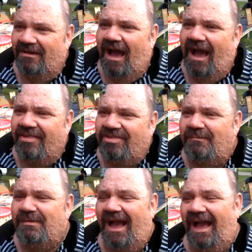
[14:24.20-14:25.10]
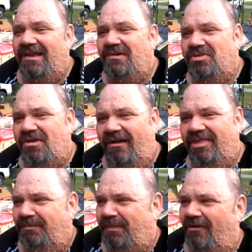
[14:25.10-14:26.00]
uh, some guy who was
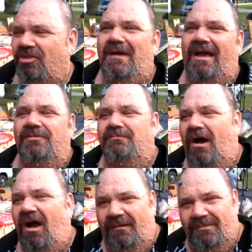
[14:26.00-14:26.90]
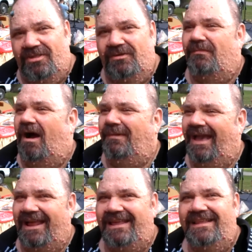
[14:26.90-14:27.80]
always embarrassed by his mom because his mom
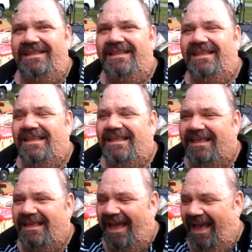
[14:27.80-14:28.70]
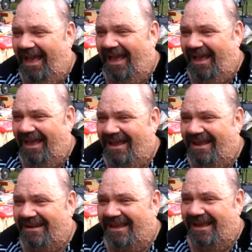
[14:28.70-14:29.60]
had it
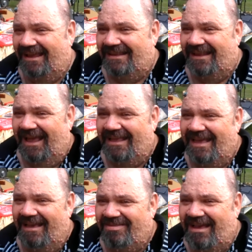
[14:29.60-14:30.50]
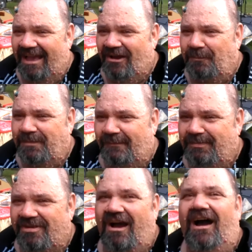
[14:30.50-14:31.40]
and uh, I guess I opened up
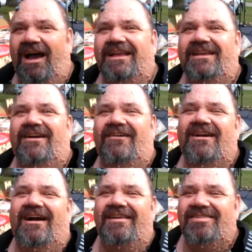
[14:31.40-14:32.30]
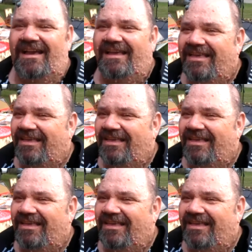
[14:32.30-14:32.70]
his heart, you know, because uh,